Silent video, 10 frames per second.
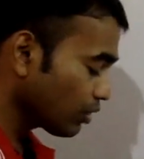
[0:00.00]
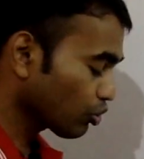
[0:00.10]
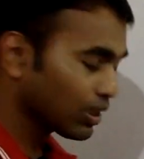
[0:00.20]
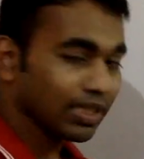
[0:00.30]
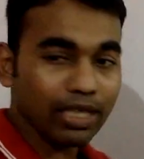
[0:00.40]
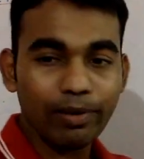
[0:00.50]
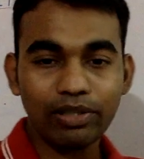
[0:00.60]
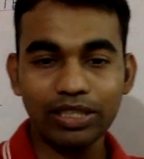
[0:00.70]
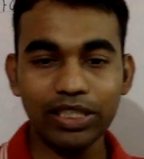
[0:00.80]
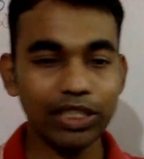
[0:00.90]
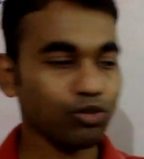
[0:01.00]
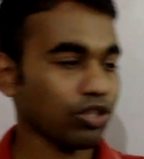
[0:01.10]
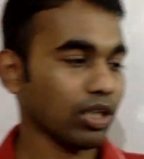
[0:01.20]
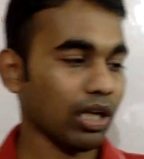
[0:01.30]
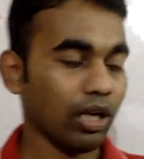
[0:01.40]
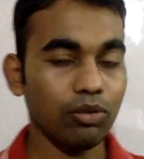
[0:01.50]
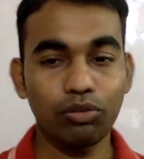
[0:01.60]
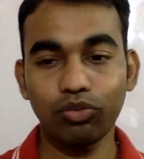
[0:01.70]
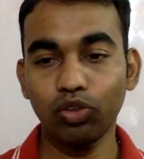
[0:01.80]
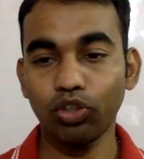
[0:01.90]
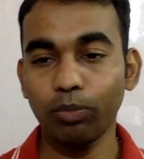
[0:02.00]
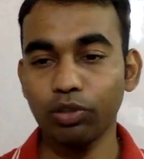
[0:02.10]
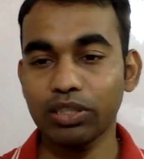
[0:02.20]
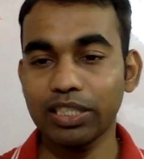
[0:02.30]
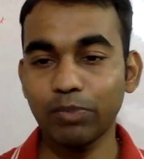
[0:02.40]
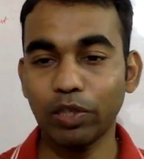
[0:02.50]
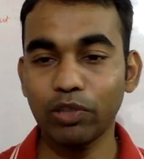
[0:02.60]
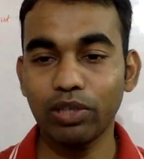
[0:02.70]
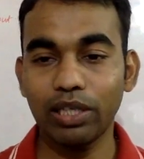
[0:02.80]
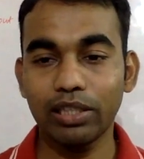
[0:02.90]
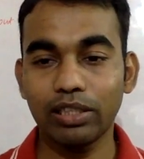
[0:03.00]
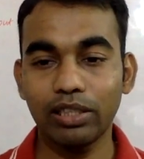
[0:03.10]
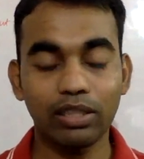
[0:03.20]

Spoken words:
So think about this situation now. So suppose this particular